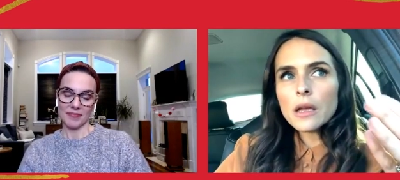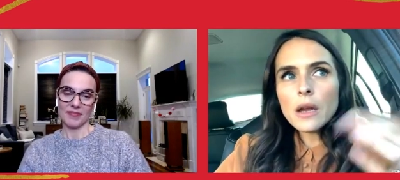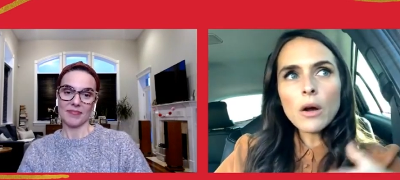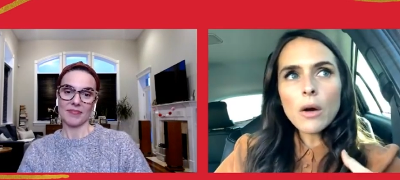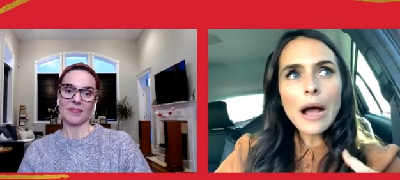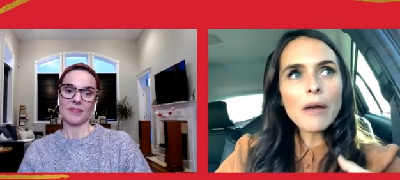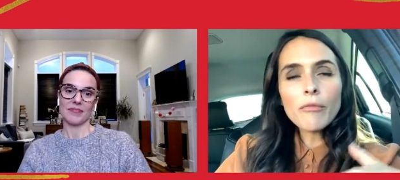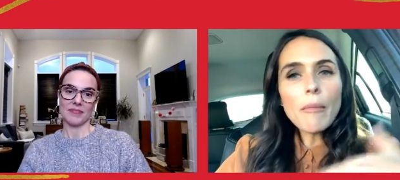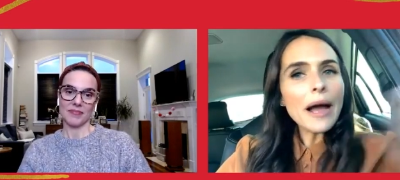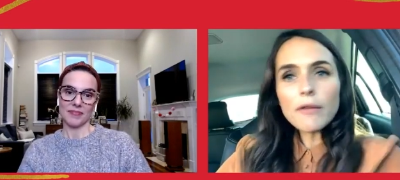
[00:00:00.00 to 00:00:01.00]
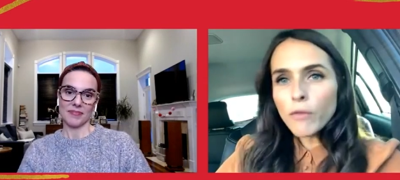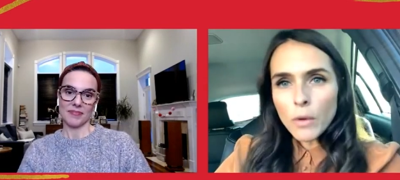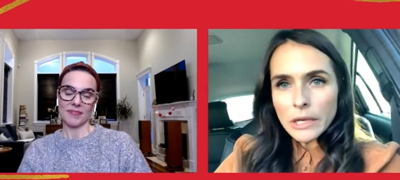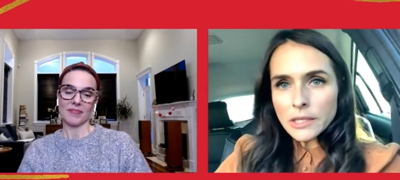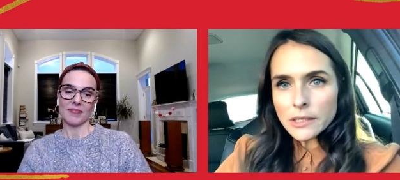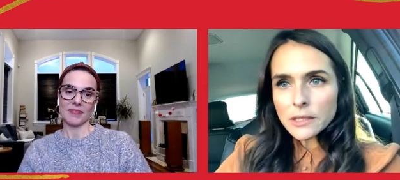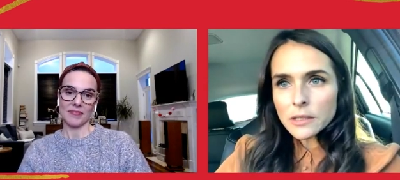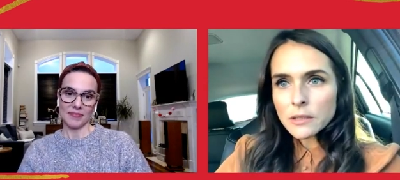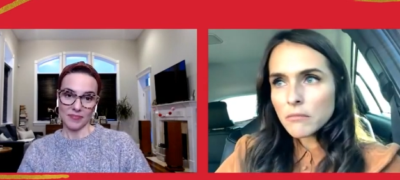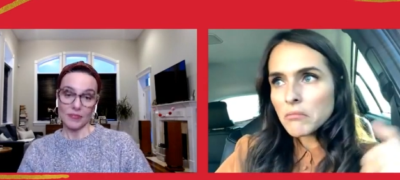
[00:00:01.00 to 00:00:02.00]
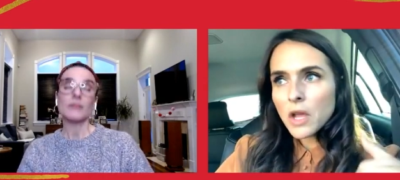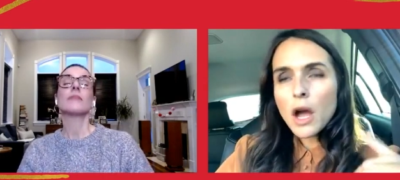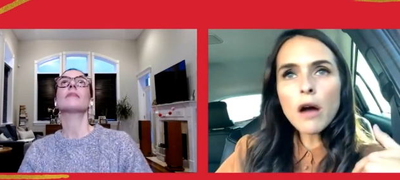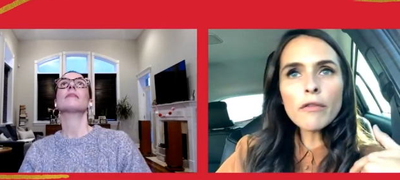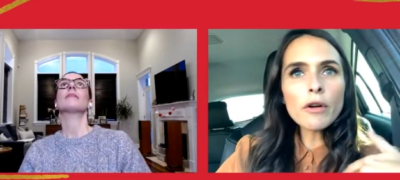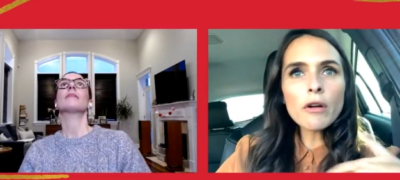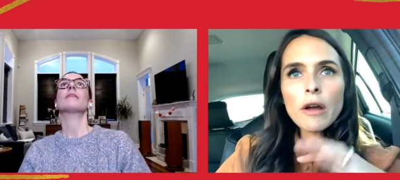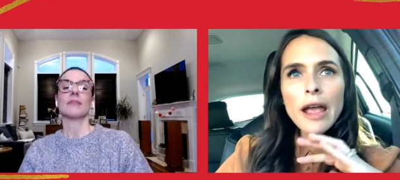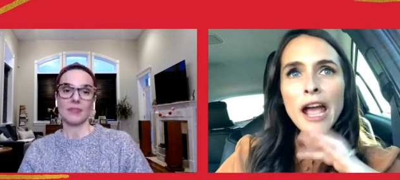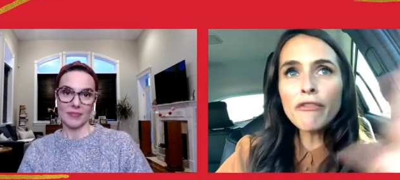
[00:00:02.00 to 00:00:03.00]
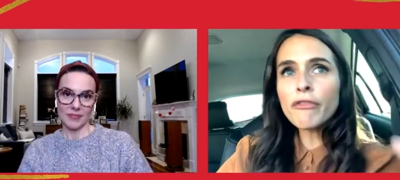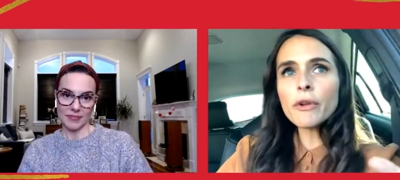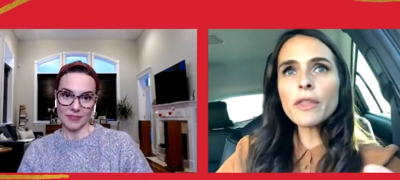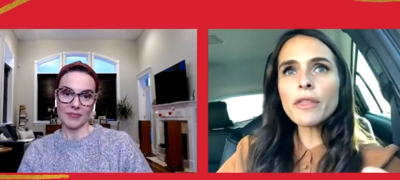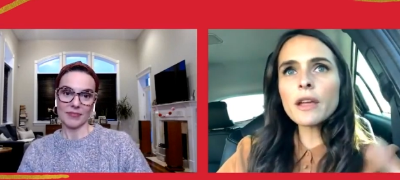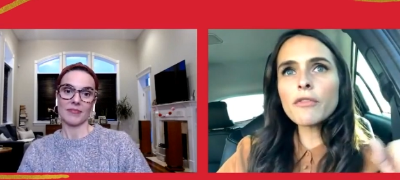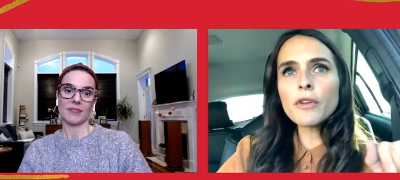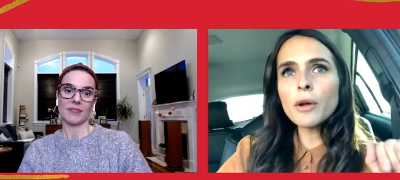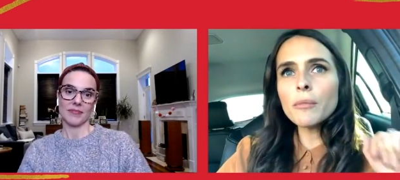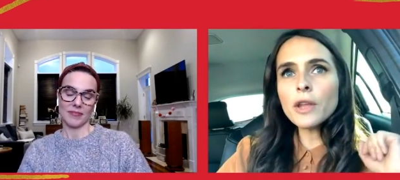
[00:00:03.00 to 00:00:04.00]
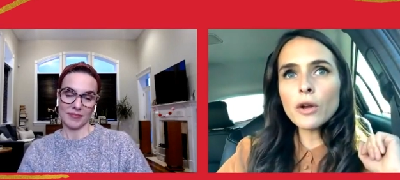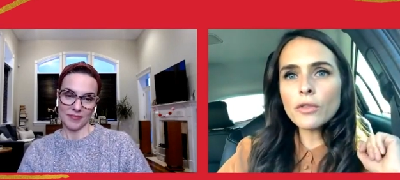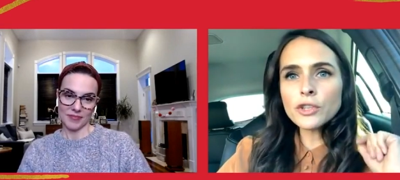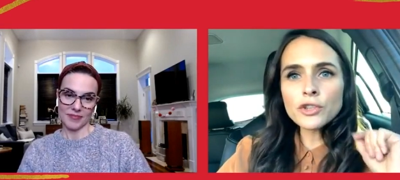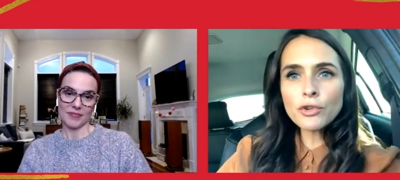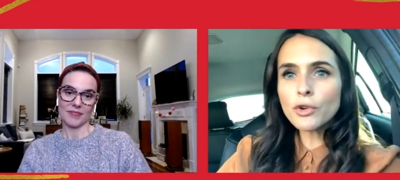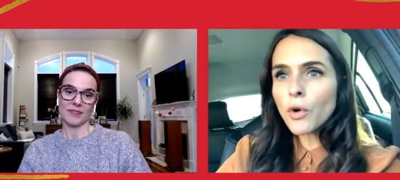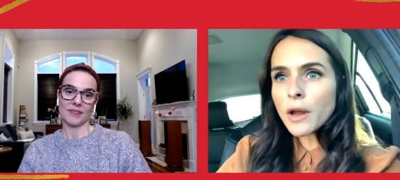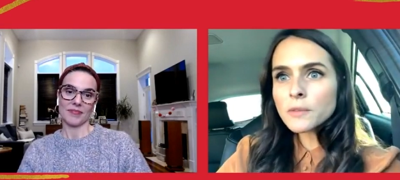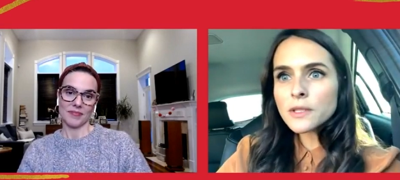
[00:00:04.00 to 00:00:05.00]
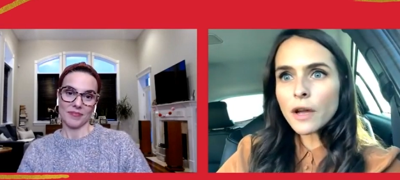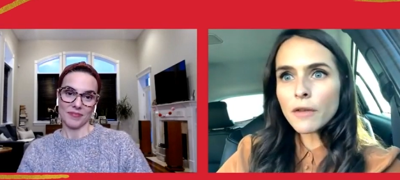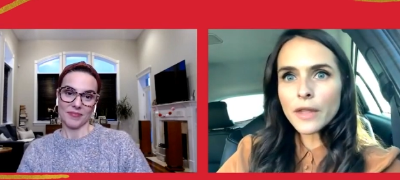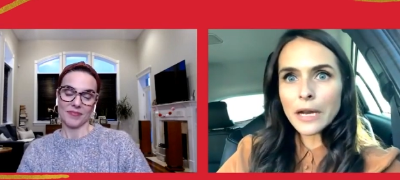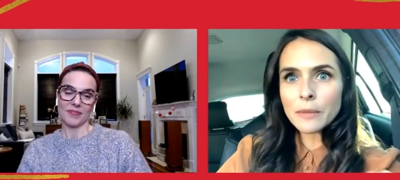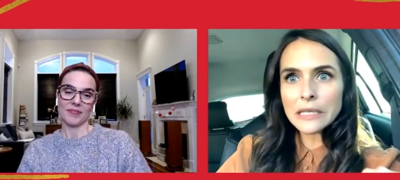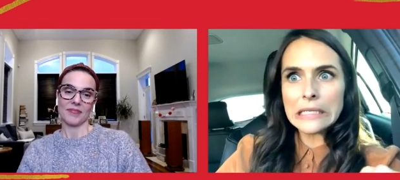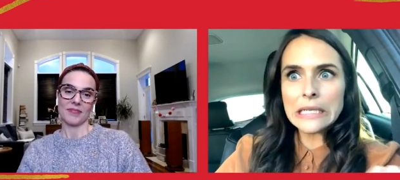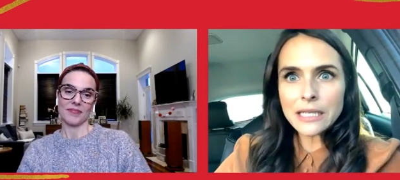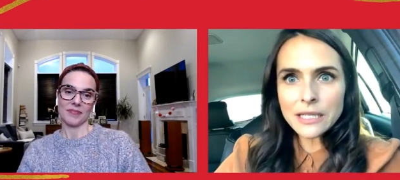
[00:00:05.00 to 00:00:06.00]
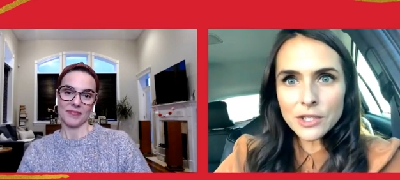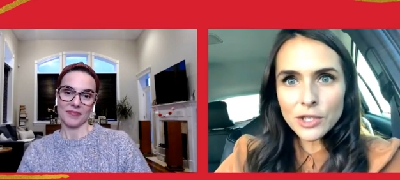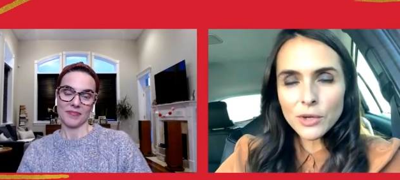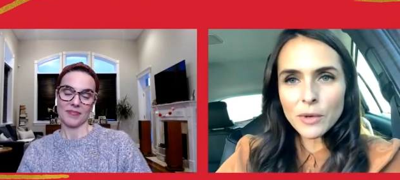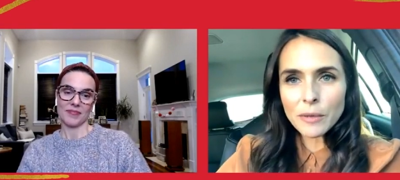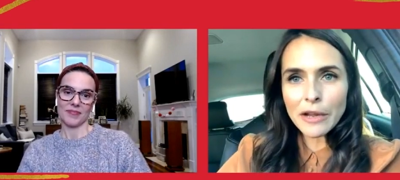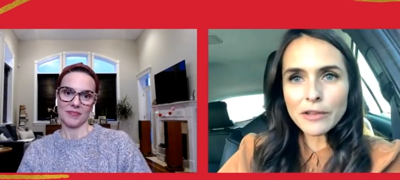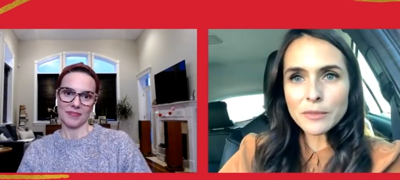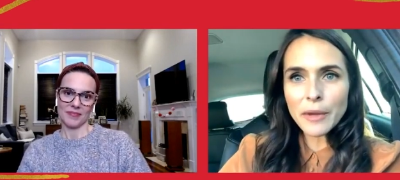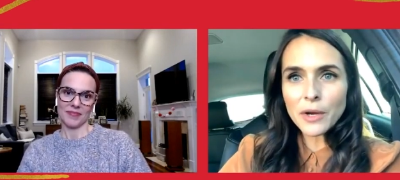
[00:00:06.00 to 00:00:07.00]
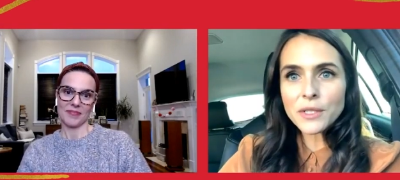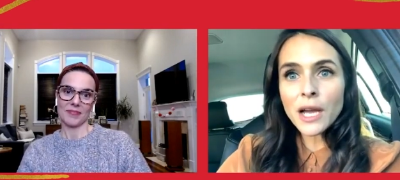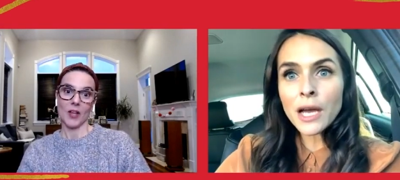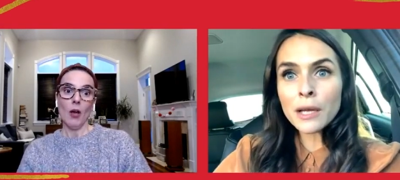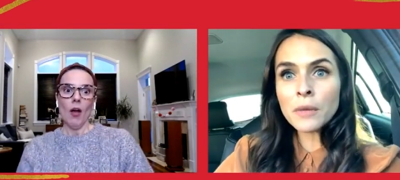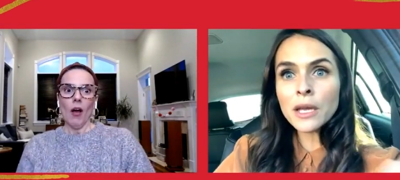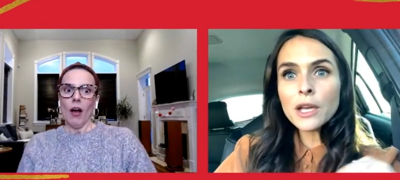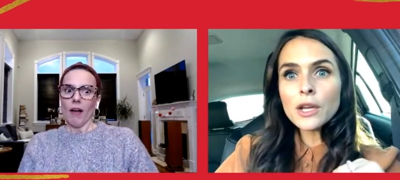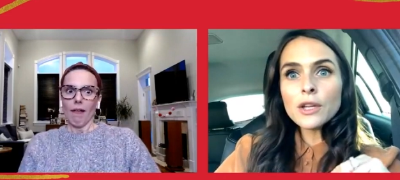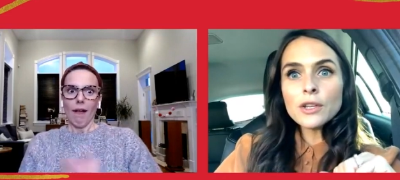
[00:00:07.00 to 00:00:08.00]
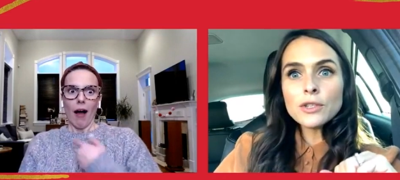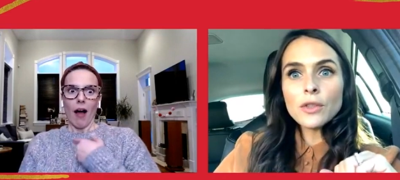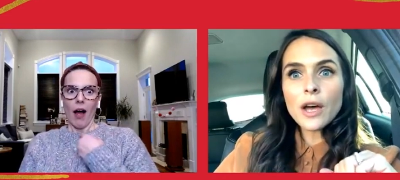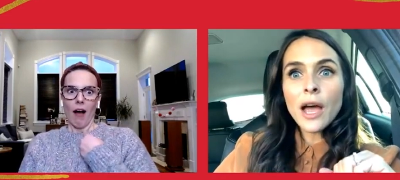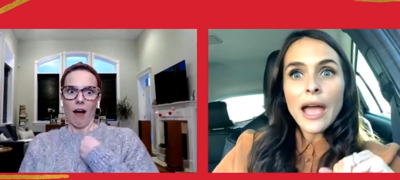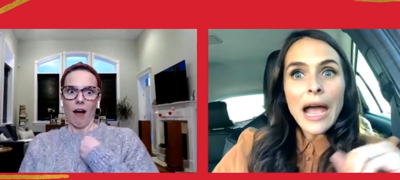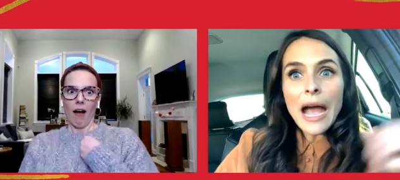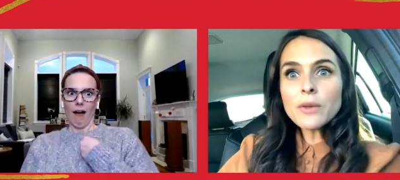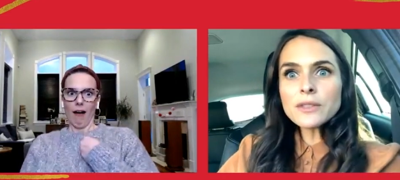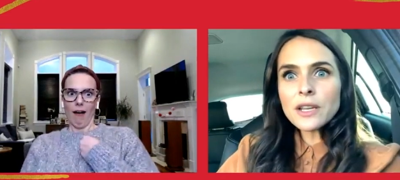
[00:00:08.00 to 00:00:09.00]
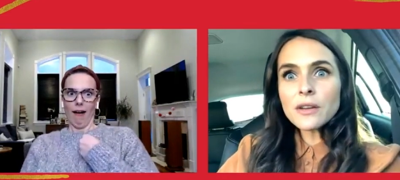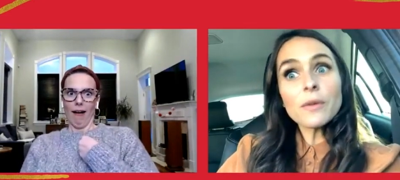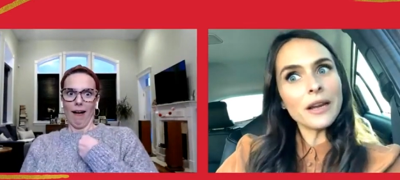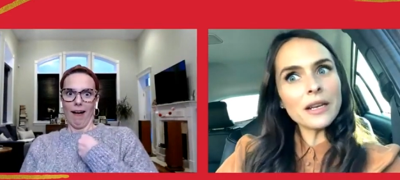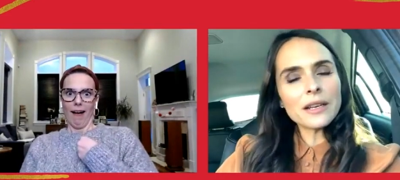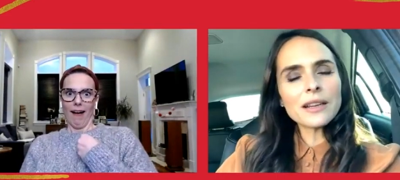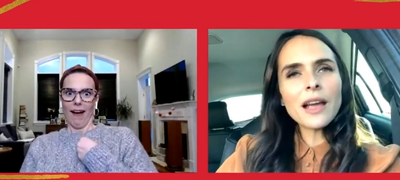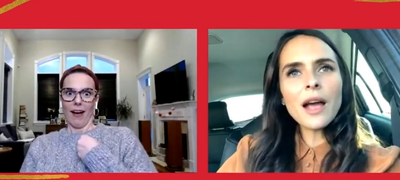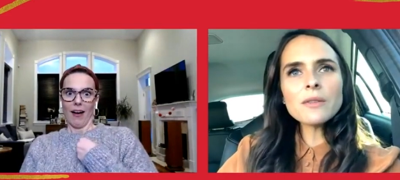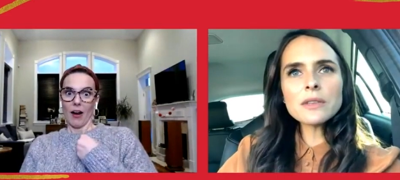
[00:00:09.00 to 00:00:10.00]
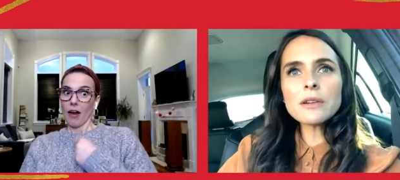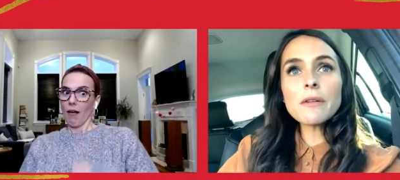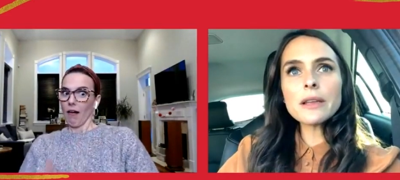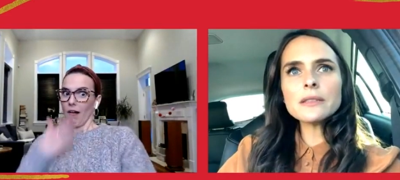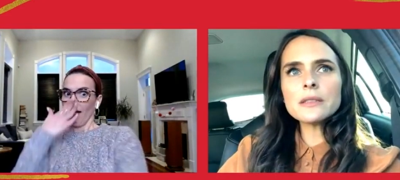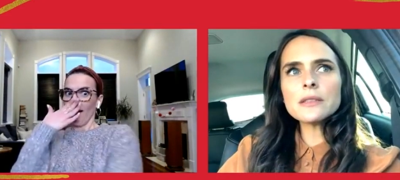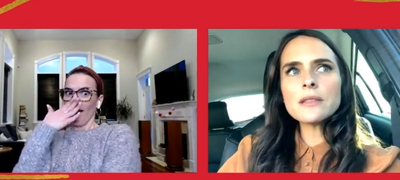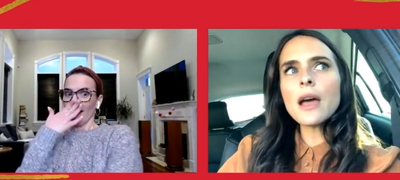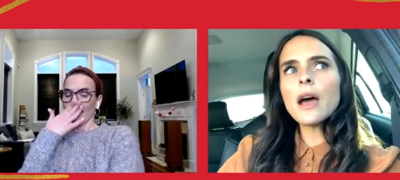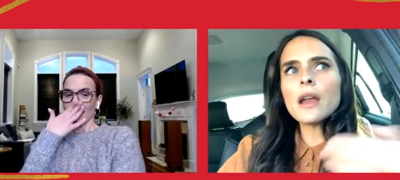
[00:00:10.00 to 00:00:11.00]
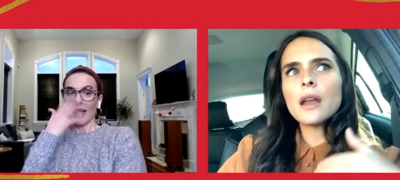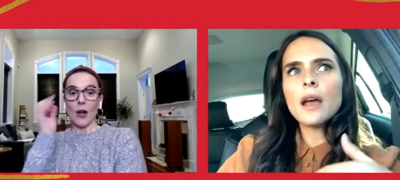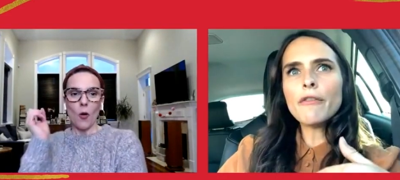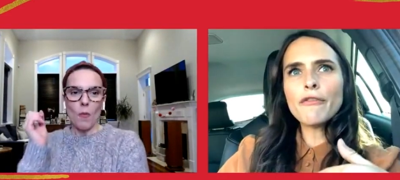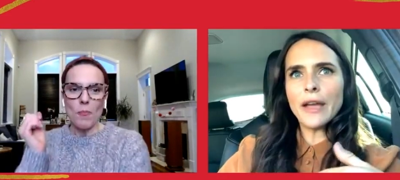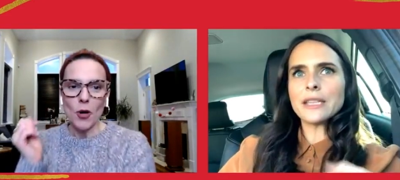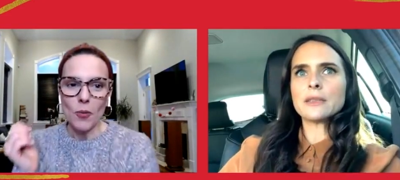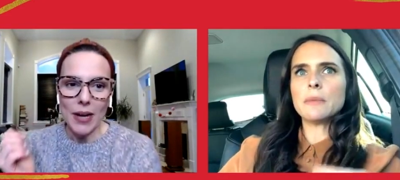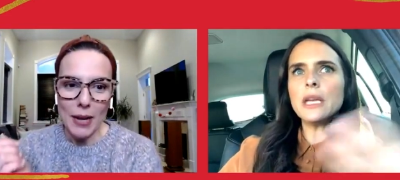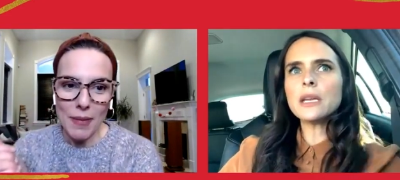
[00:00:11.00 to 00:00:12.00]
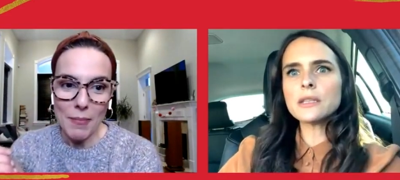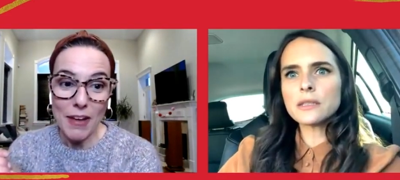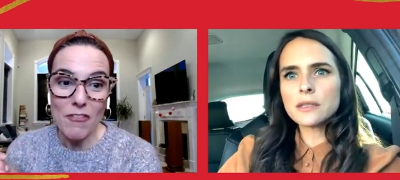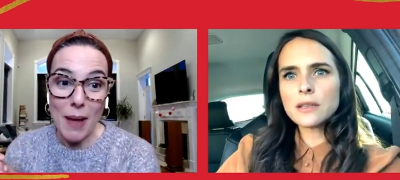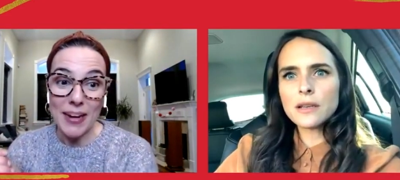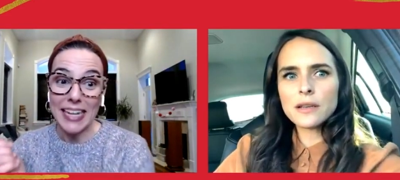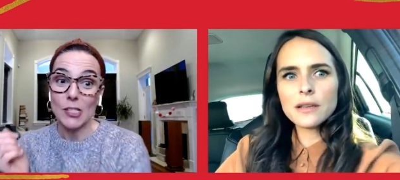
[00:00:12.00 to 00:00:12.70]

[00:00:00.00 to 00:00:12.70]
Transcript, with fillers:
Speaker 1: you know, have my voice, cover everything from you know the true crime stuff that i'm addicted to in my spare time to the housing right housing crisis that Tengo un problema my
Speaker 2: family's